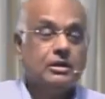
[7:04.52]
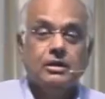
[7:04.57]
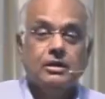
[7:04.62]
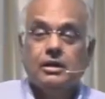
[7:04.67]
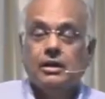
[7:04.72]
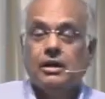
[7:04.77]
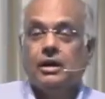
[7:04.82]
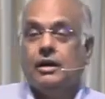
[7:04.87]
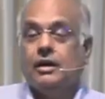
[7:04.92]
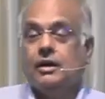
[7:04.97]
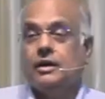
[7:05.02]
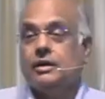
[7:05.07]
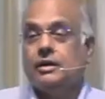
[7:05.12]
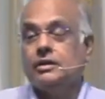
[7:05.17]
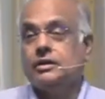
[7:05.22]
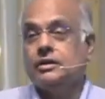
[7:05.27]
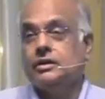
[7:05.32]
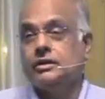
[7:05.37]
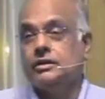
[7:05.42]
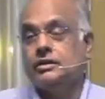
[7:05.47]
uh,
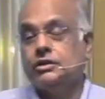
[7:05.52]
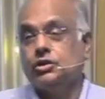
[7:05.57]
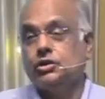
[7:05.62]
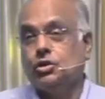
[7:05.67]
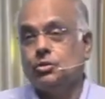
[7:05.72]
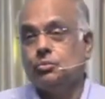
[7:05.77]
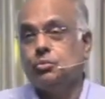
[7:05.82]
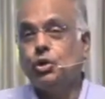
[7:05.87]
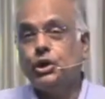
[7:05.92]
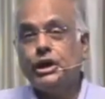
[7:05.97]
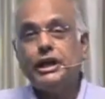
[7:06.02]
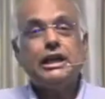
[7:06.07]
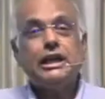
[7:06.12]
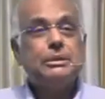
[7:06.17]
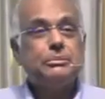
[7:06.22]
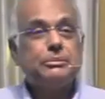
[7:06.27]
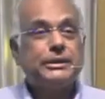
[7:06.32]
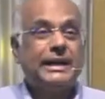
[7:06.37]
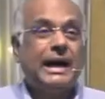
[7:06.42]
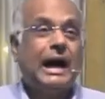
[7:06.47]
uh, you know, putting him
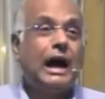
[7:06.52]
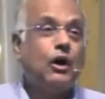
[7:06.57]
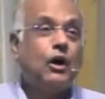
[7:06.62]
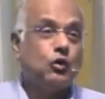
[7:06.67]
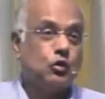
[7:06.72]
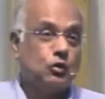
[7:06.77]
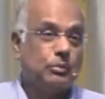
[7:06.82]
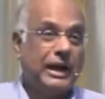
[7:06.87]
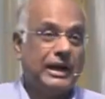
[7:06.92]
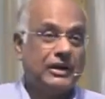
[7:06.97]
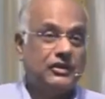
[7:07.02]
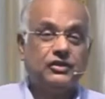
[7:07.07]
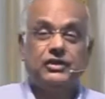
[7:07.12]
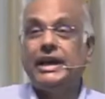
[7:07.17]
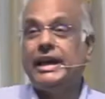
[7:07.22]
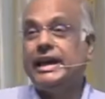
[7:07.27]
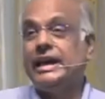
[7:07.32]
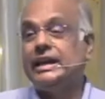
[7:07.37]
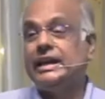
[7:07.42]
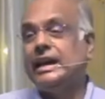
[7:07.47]
down by
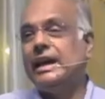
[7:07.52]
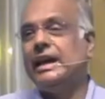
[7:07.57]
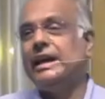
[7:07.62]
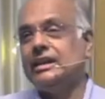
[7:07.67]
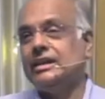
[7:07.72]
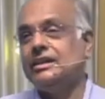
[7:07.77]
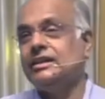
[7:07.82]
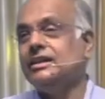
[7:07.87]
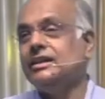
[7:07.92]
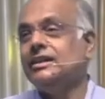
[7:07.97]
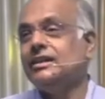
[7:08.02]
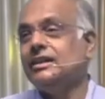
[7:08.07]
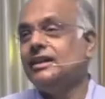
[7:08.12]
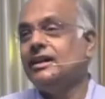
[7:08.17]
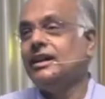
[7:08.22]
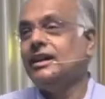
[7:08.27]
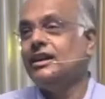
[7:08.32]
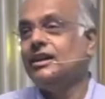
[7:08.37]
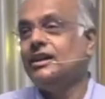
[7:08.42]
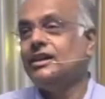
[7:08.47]
saying, hey,
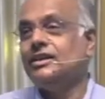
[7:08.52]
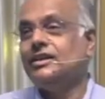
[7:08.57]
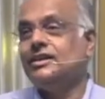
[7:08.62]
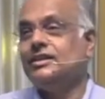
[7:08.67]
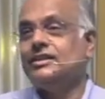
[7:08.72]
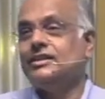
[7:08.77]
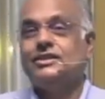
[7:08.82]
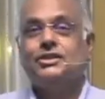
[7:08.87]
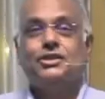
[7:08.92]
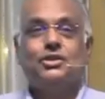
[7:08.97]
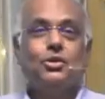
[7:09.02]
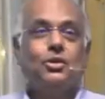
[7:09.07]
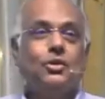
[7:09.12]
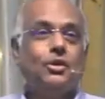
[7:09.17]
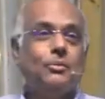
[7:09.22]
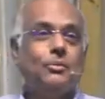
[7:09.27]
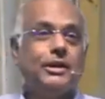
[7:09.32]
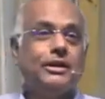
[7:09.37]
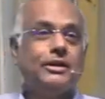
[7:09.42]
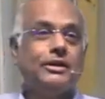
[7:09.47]
you know, I
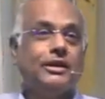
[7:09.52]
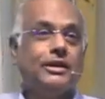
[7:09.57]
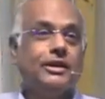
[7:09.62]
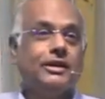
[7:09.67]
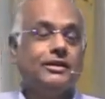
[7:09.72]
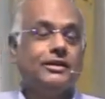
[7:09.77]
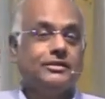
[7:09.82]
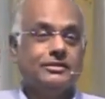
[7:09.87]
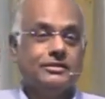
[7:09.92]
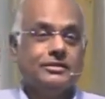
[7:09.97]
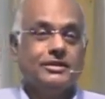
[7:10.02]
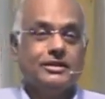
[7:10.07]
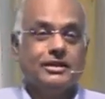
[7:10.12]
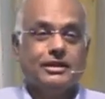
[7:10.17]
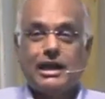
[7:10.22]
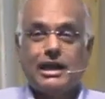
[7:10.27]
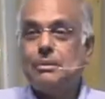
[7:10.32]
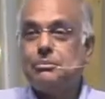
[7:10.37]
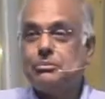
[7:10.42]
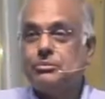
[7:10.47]
mean,
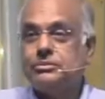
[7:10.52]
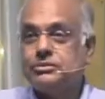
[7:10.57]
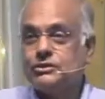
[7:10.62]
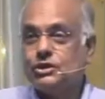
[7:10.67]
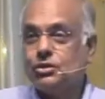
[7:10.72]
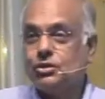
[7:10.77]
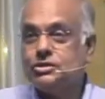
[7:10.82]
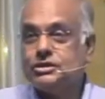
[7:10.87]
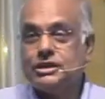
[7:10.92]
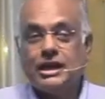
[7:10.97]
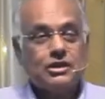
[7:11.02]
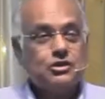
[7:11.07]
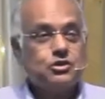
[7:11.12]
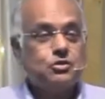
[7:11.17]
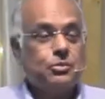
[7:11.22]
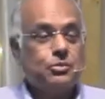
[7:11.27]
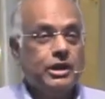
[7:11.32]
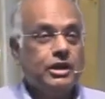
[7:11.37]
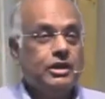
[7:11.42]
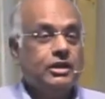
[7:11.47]
come, you know, touch
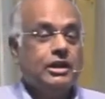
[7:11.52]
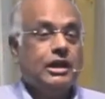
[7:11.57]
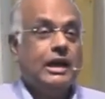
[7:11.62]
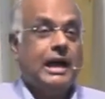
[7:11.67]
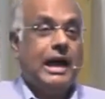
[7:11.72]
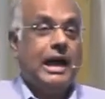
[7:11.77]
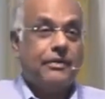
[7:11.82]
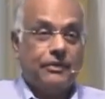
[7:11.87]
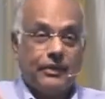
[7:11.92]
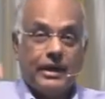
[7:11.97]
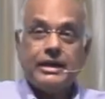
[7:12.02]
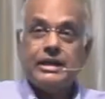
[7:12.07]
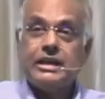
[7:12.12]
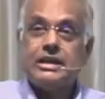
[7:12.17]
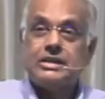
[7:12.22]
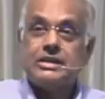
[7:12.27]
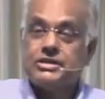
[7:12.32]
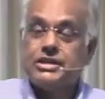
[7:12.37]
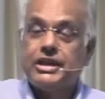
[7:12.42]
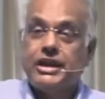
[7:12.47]
me. And then he
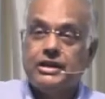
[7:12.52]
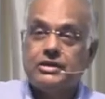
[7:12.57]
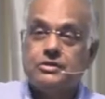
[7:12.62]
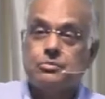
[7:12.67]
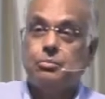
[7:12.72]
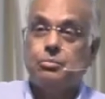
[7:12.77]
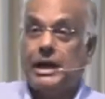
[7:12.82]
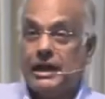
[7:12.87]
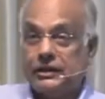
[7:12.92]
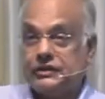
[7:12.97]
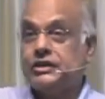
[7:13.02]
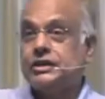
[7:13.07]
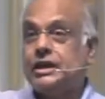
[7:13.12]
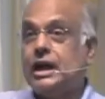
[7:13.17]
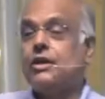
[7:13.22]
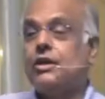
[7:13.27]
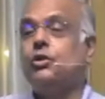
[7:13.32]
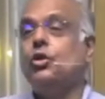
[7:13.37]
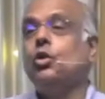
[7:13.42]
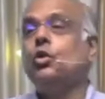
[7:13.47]
says, Blessed are
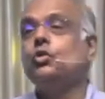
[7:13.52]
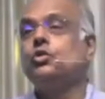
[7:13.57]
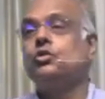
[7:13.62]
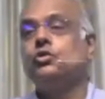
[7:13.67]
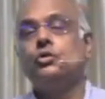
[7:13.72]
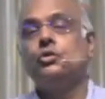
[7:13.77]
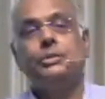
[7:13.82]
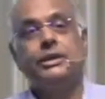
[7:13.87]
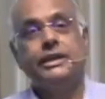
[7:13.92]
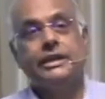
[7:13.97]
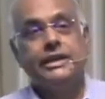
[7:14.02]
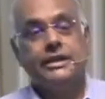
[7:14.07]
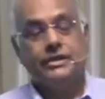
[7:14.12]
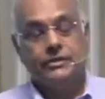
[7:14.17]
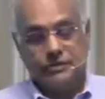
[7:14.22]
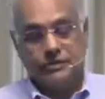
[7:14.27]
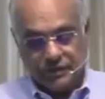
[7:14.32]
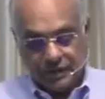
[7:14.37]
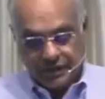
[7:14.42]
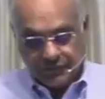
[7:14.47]
those who believe,
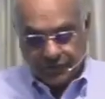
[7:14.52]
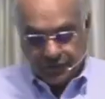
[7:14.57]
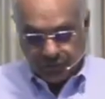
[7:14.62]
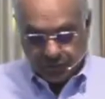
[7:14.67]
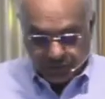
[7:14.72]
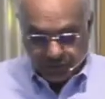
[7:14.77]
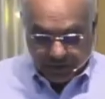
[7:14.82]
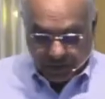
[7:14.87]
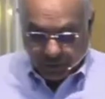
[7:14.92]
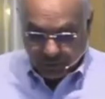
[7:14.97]
even without